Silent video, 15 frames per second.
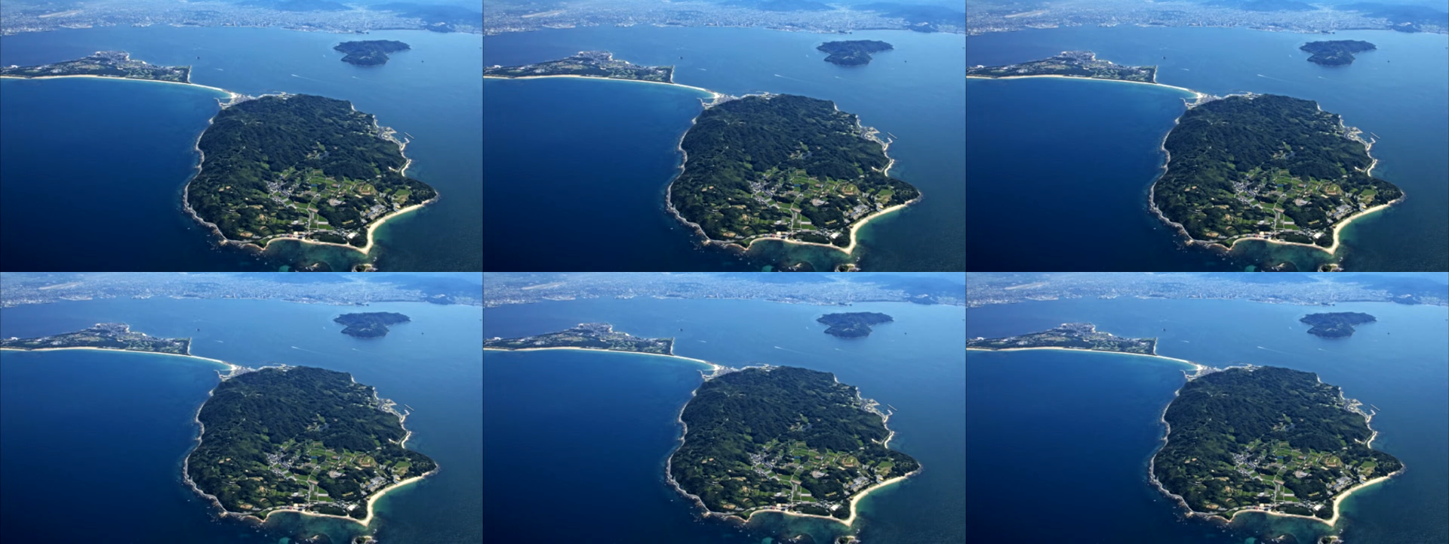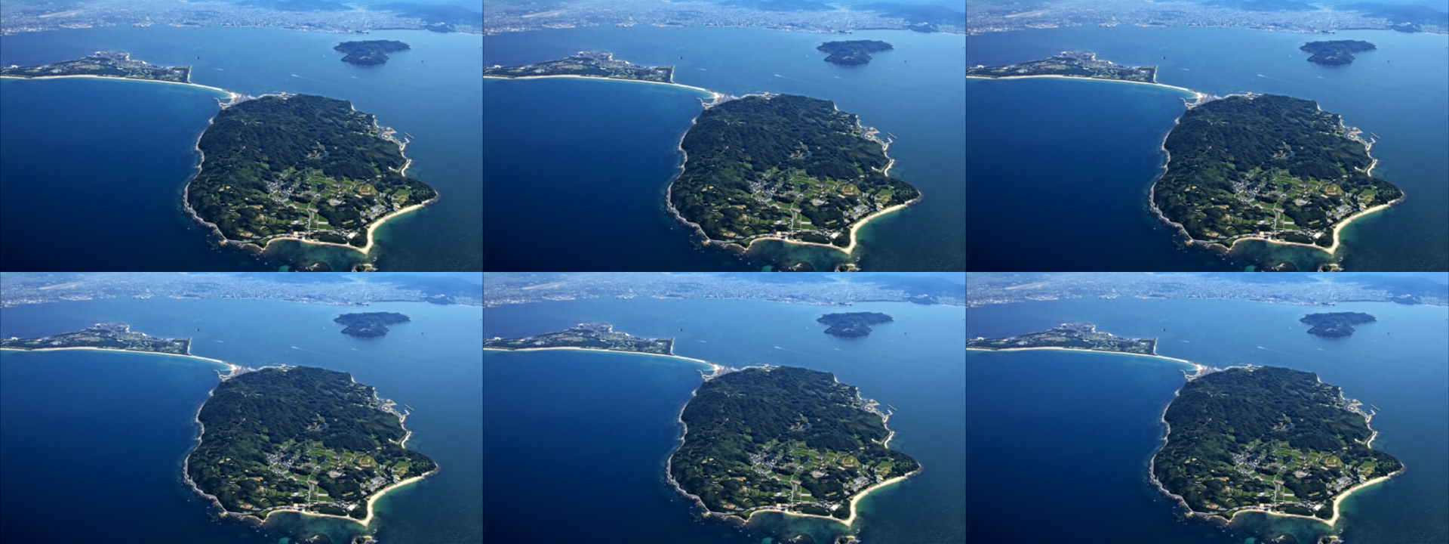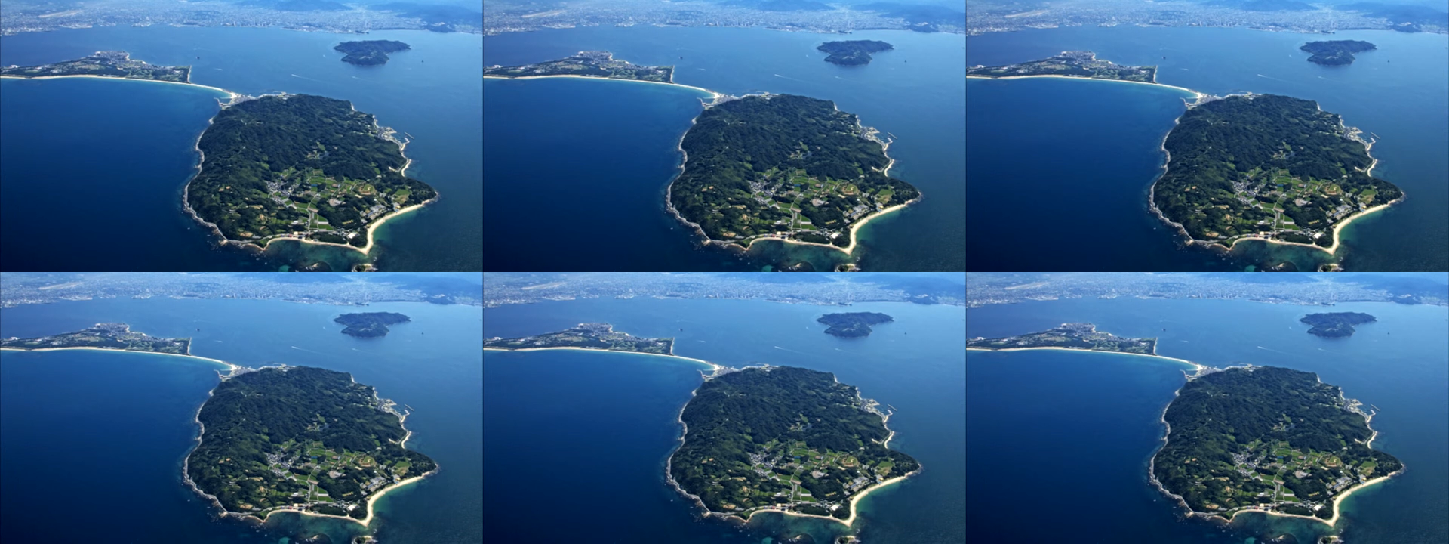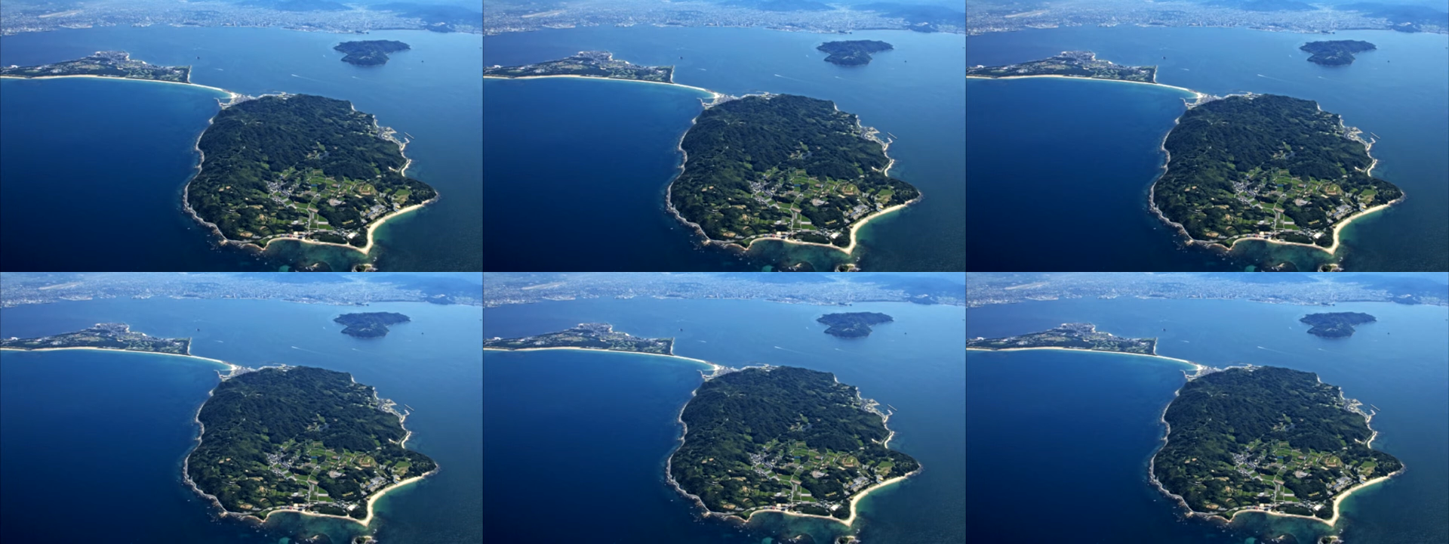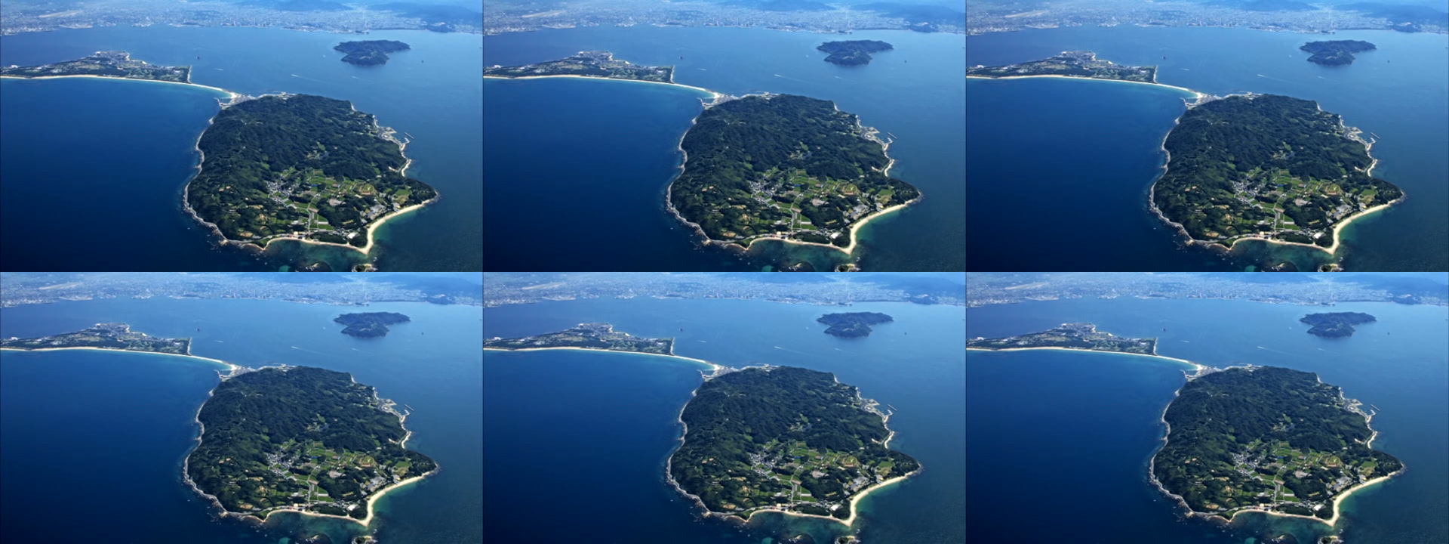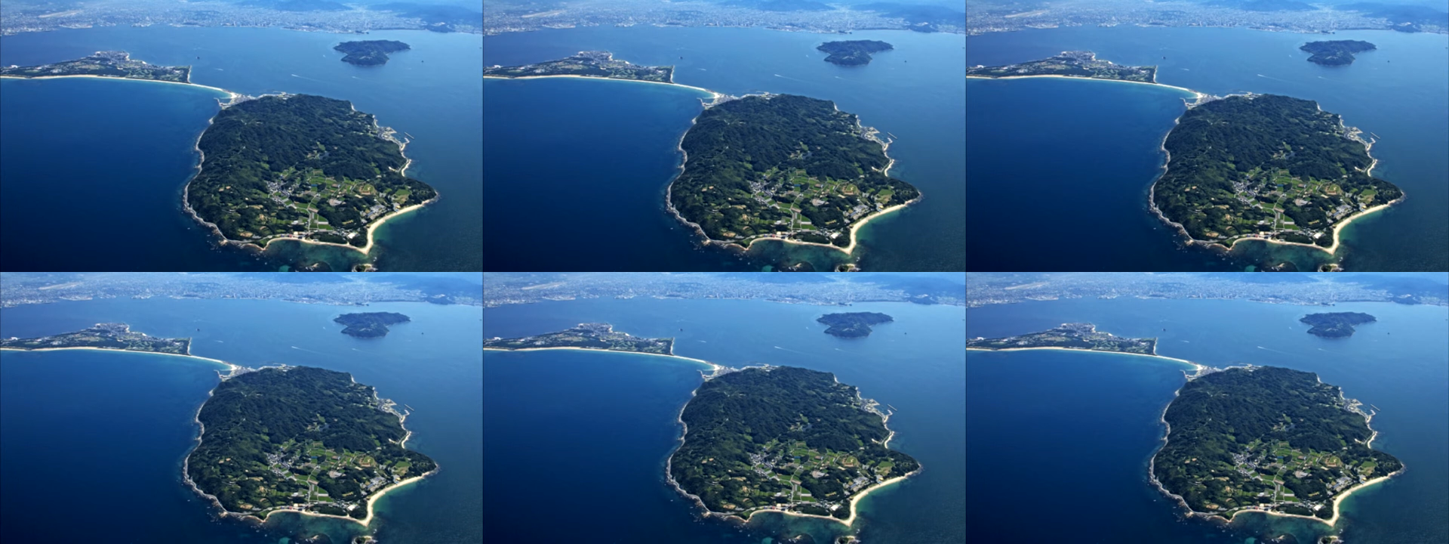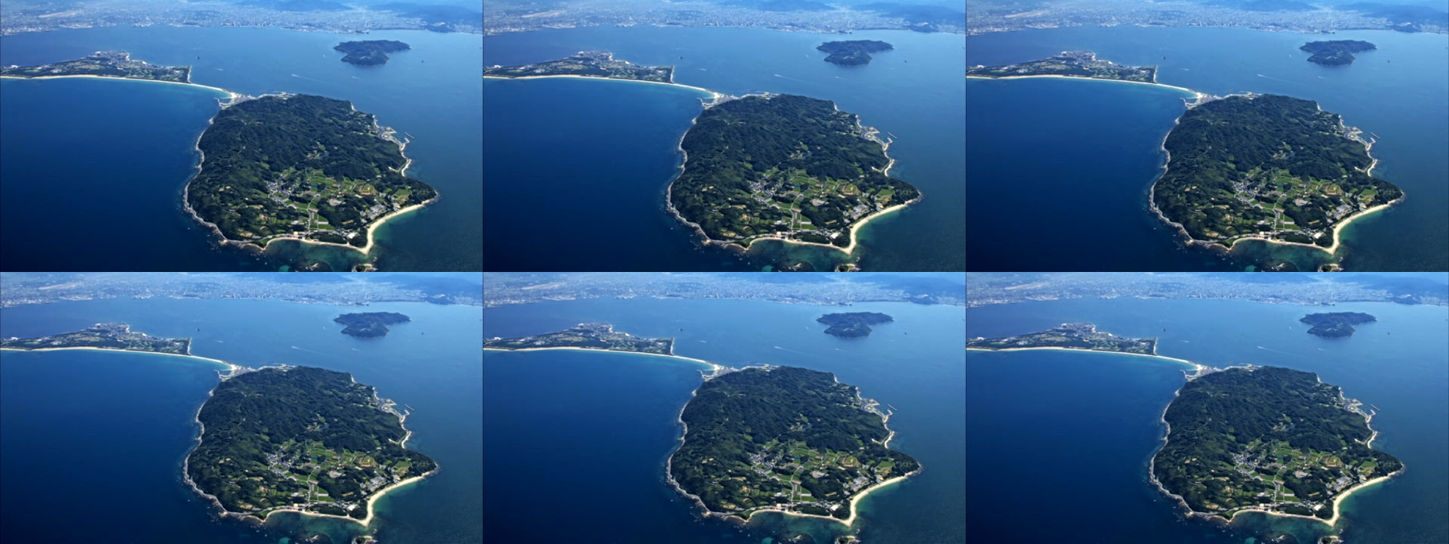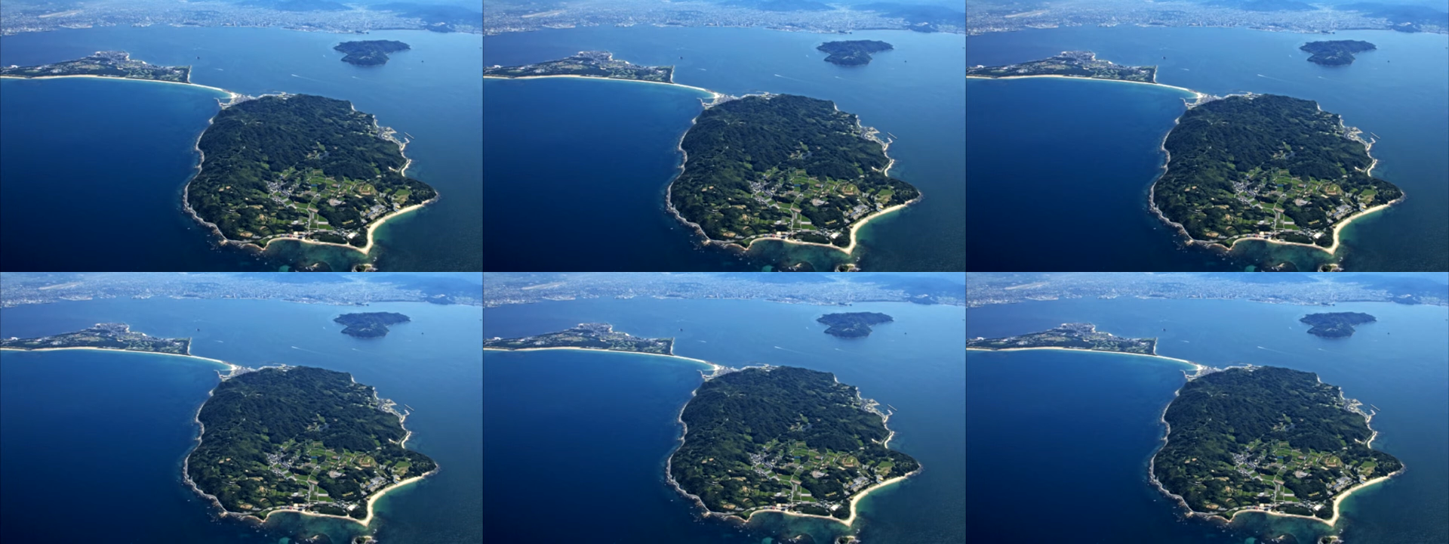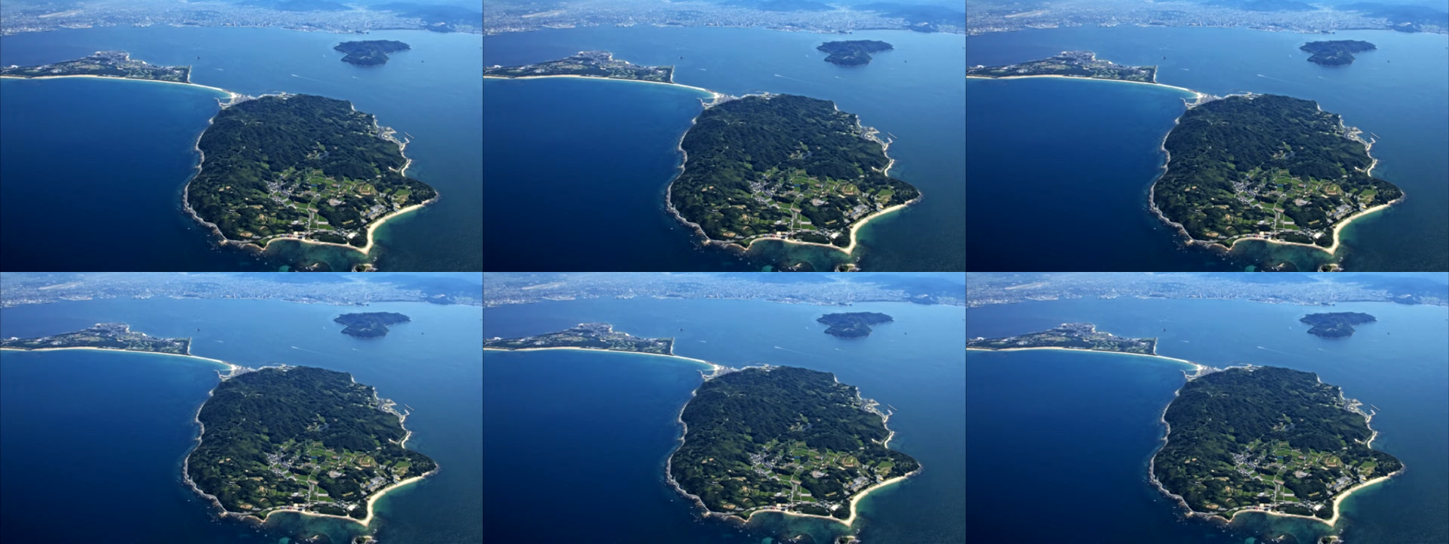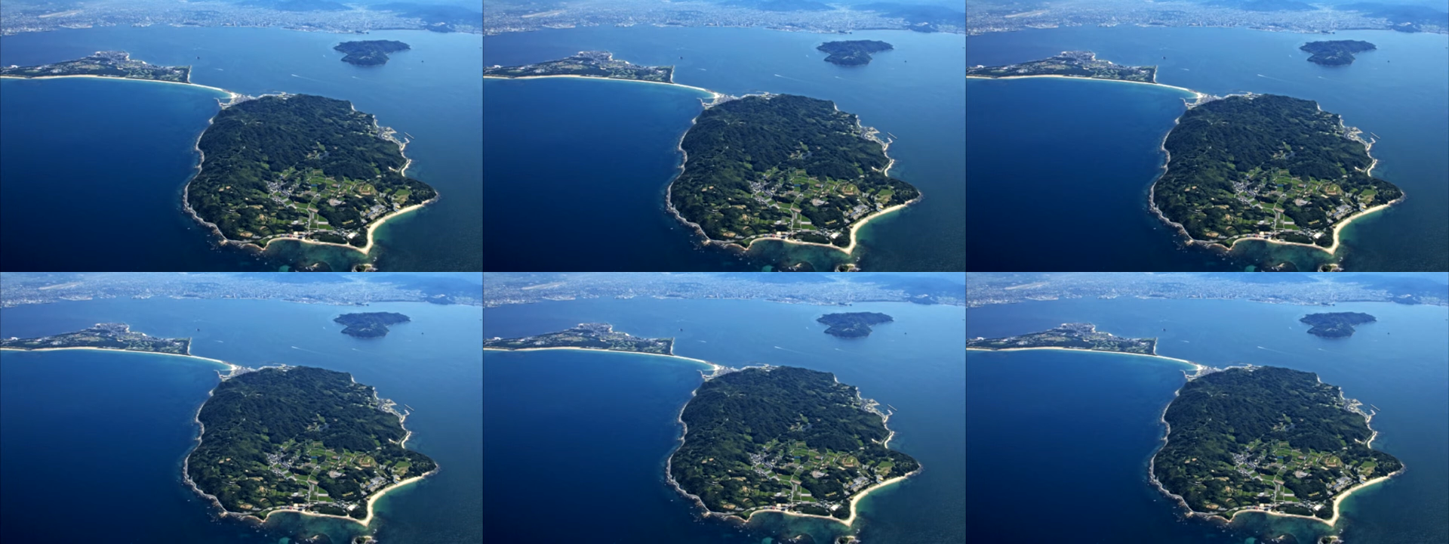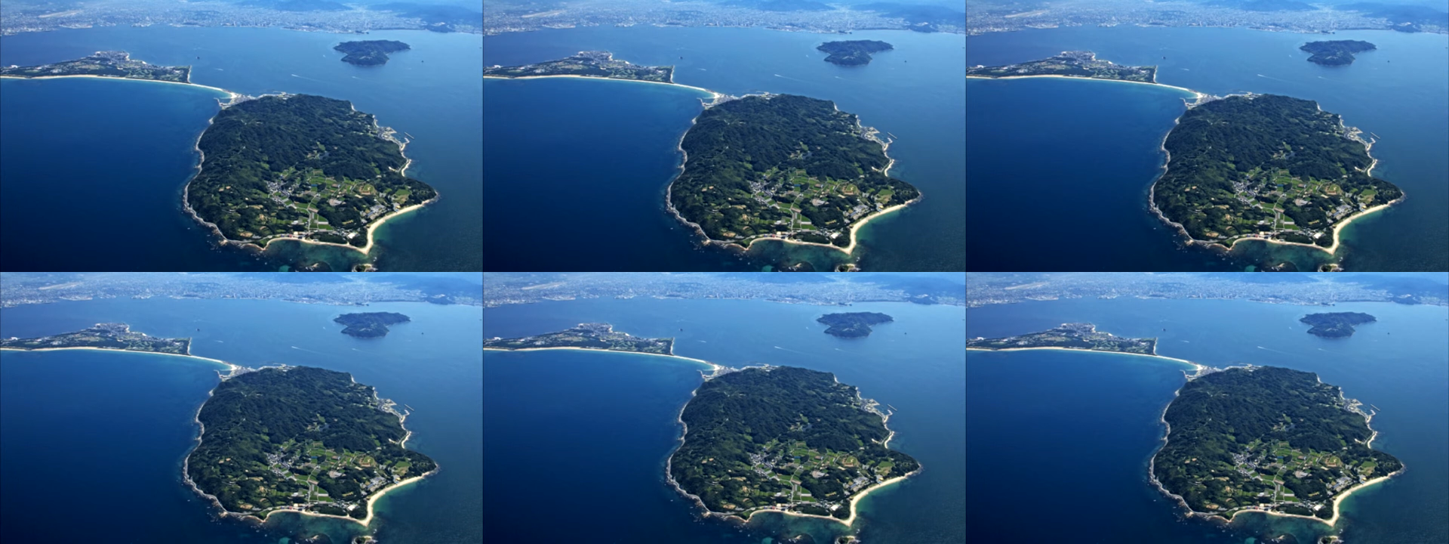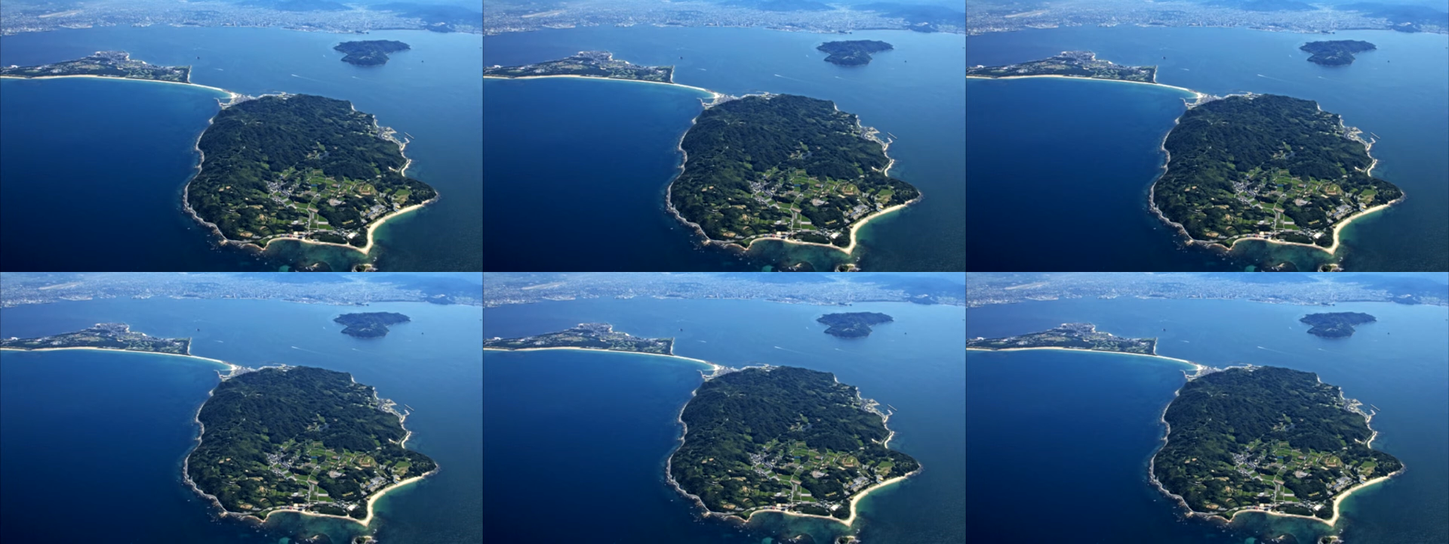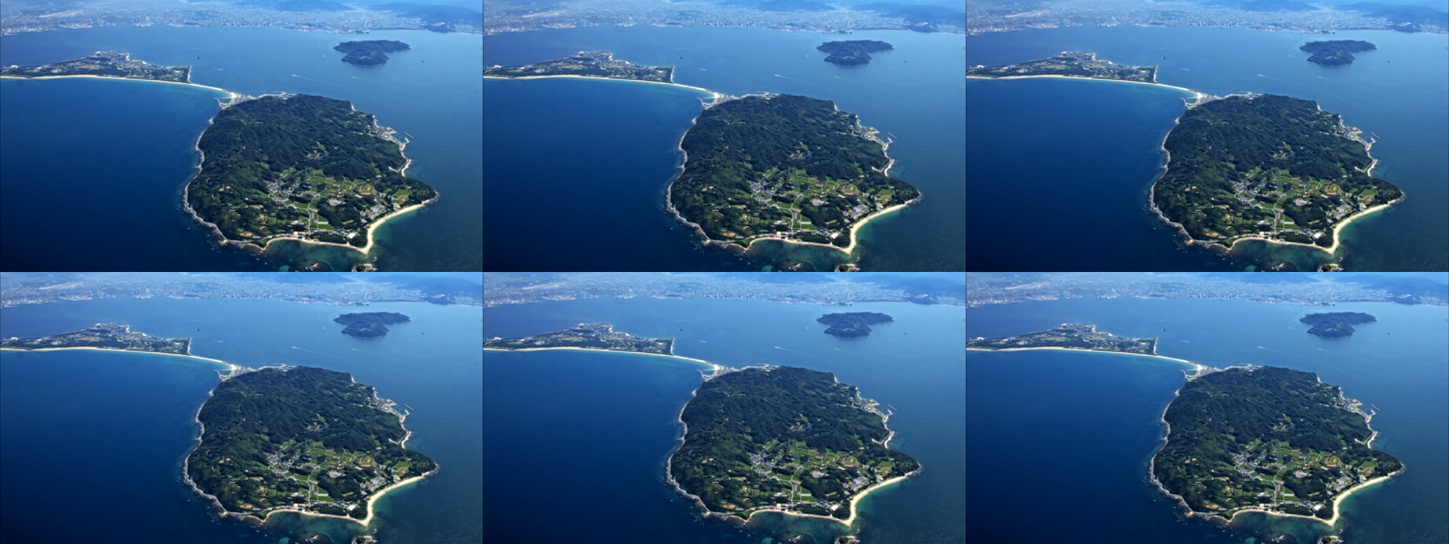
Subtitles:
Nobody's mouth can be seen.